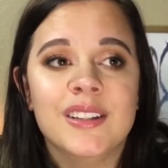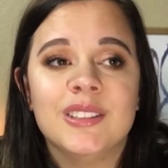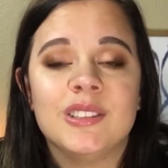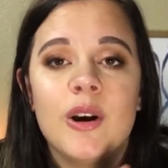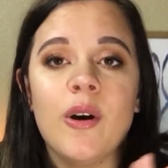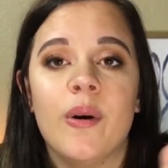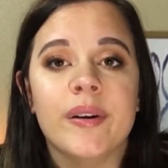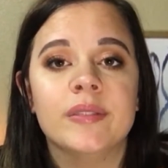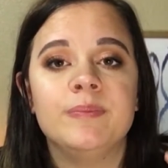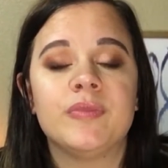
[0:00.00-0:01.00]
So
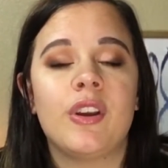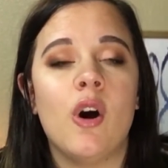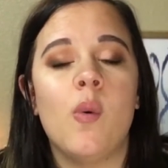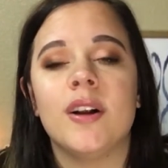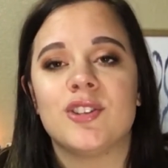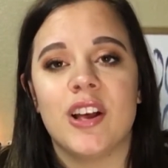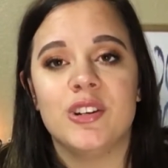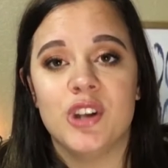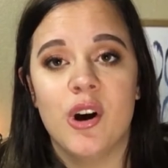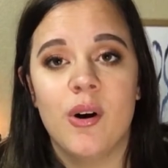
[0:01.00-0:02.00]
go watch that
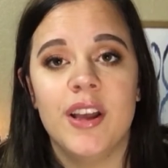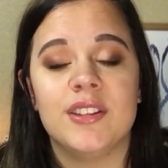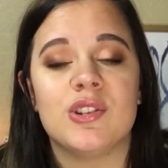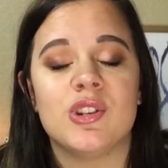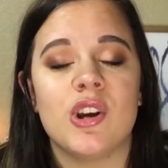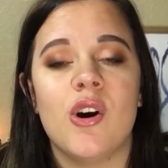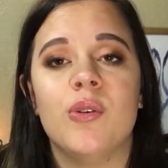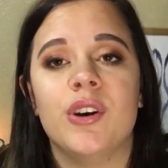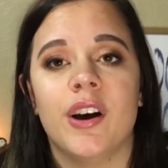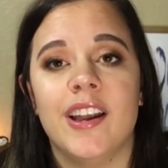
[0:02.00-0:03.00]
show. It's
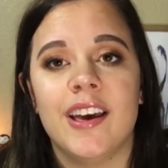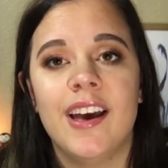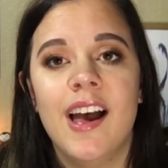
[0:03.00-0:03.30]
so good.